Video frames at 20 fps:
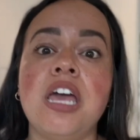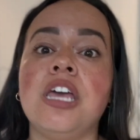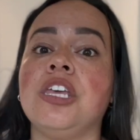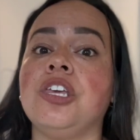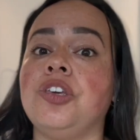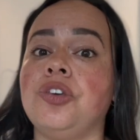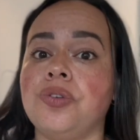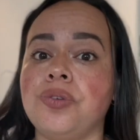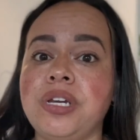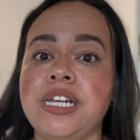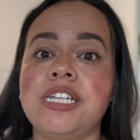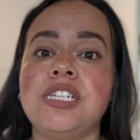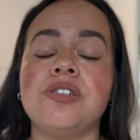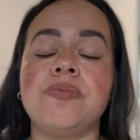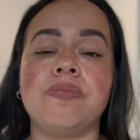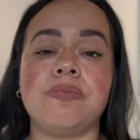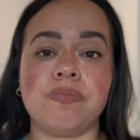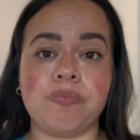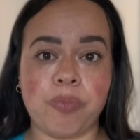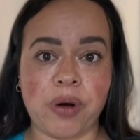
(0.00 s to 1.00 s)
You need
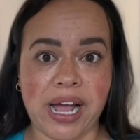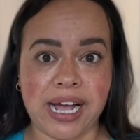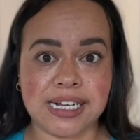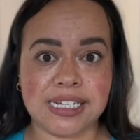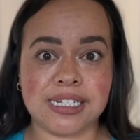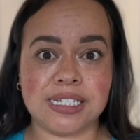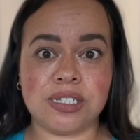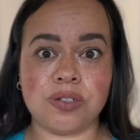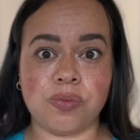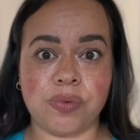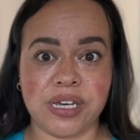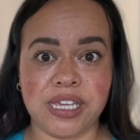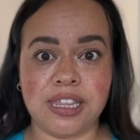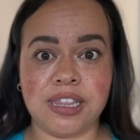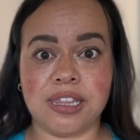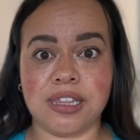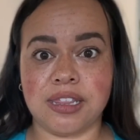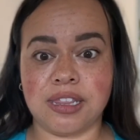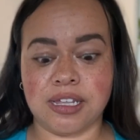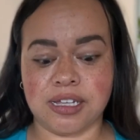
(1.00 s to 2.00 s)
to practice
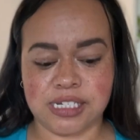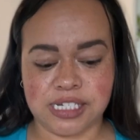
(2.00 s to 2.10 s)
with the